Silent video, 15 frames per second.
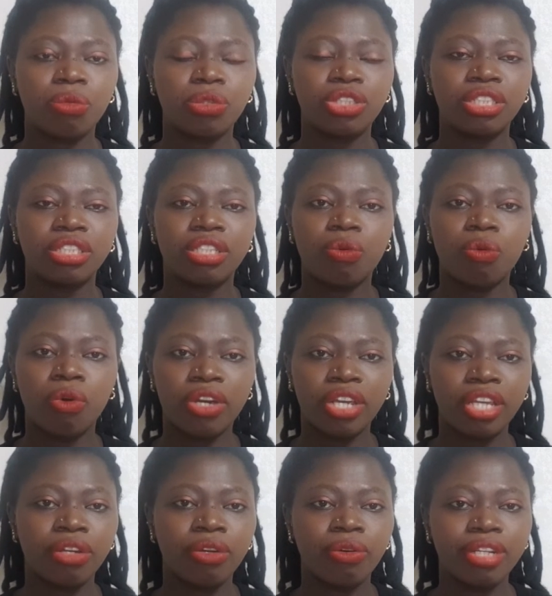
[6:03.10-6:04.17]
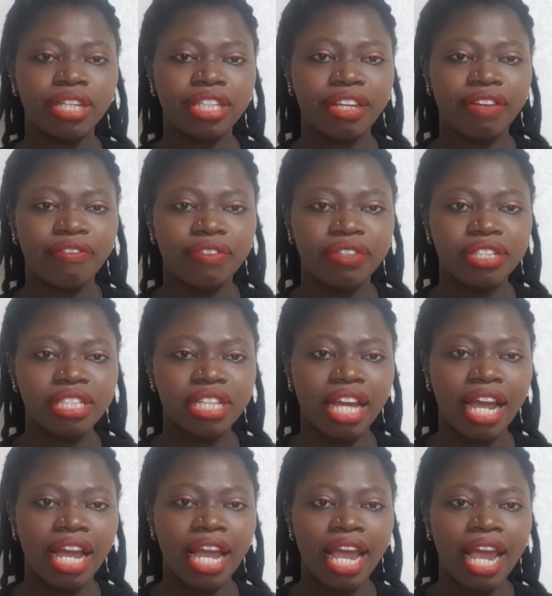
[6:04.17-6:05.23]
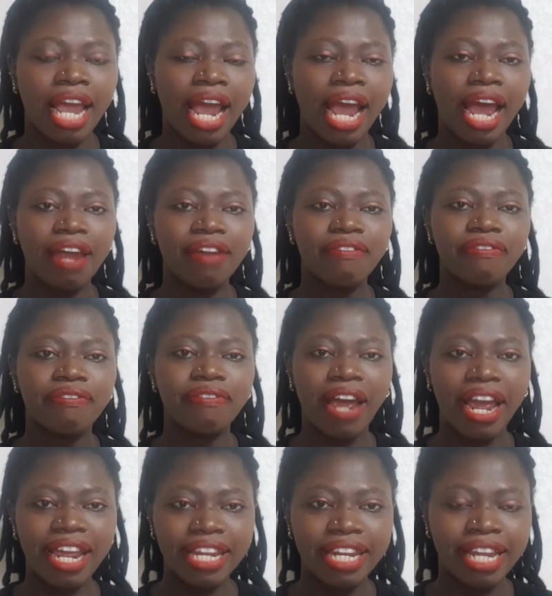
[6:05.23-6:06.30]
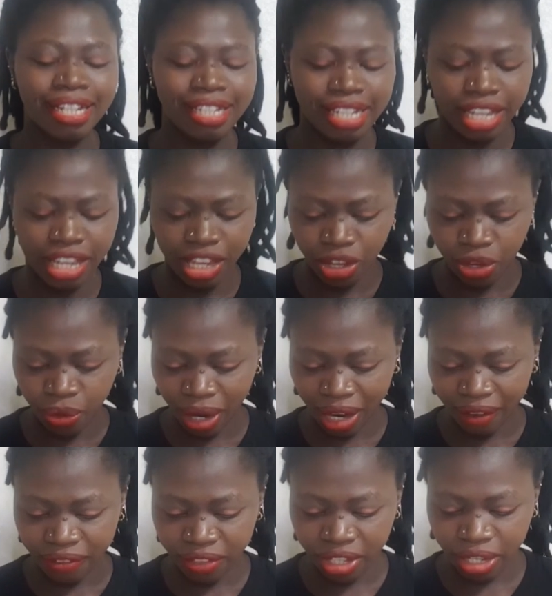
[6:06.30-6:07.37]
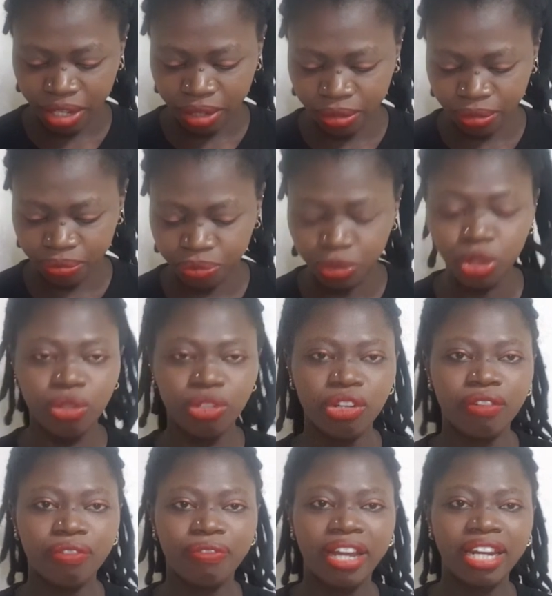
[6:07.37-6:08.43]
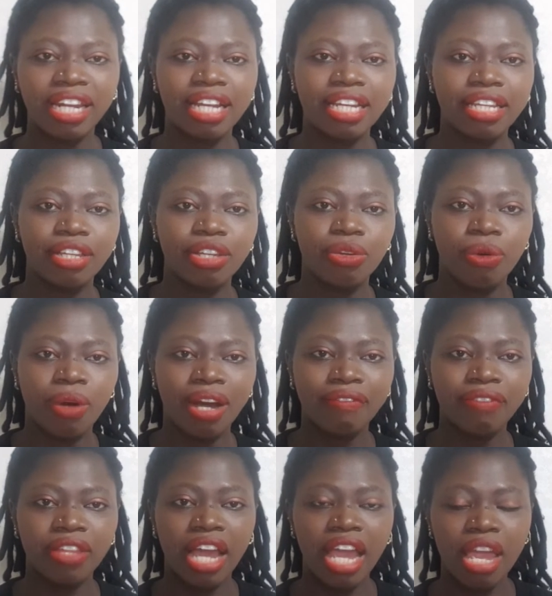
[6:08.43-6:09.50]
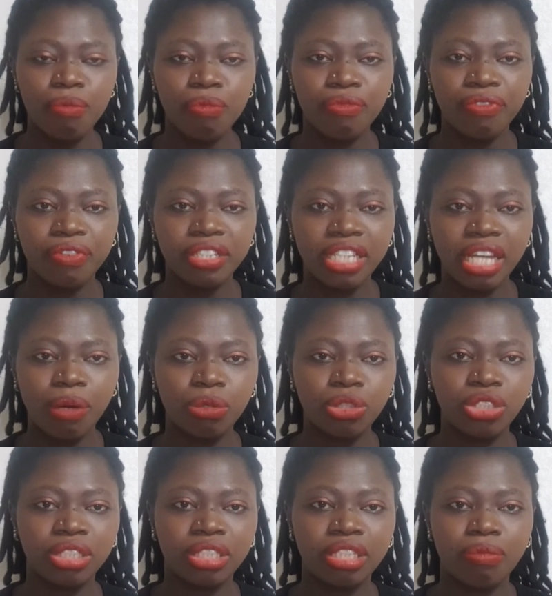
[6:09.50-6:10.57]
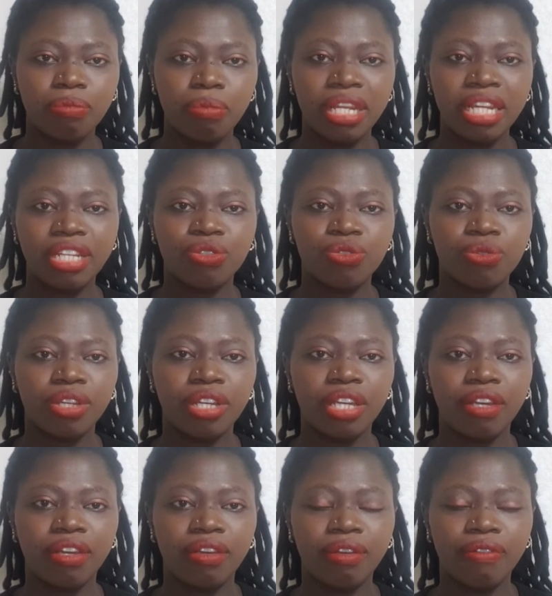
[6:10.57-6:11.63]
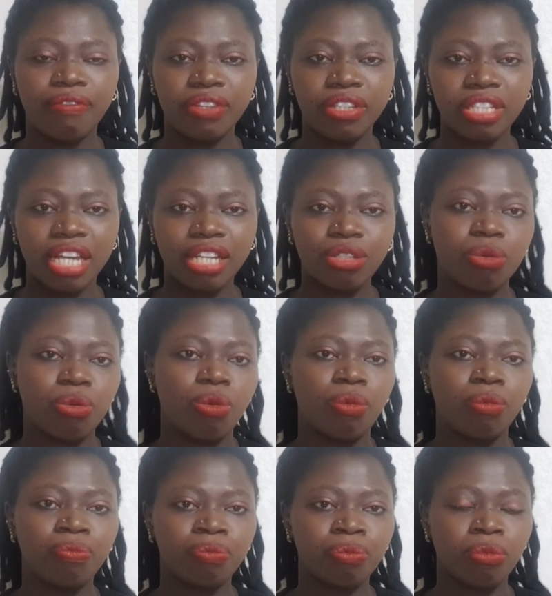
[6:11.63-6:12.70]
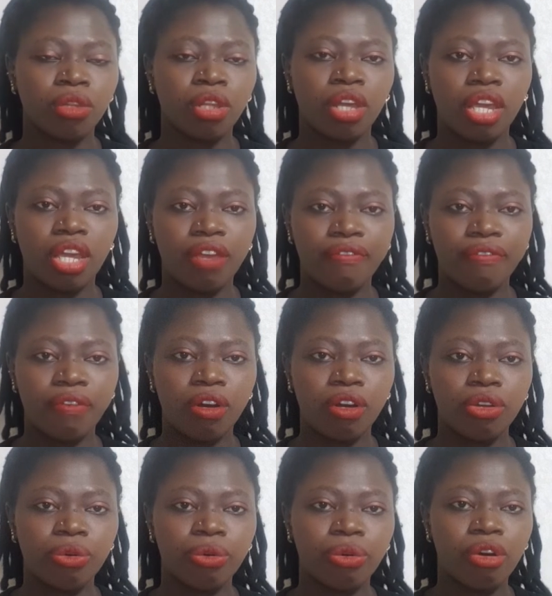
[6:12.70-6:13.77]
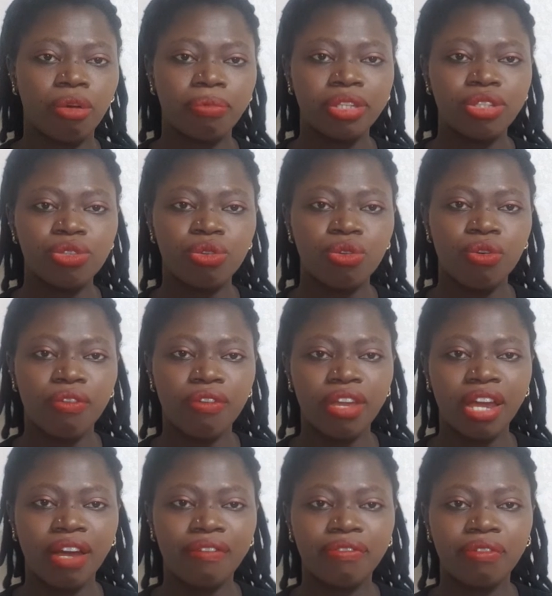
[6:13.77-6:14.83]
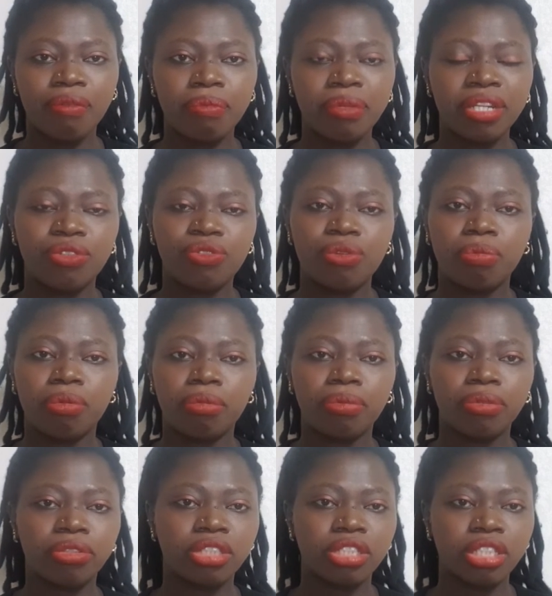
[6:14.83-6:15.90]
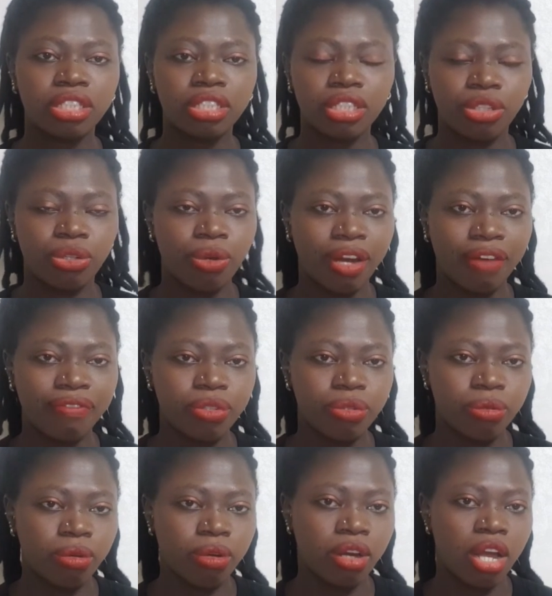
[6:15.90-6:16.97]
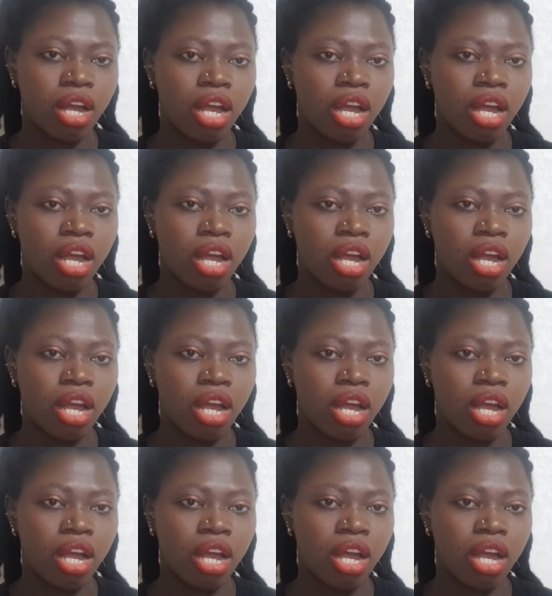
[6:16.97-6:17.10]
which is the working holiday visa. And finally, you have the, no, not finally, you have the M visa, which is the military visa. So if you're coming to Korea for military purposes, you have to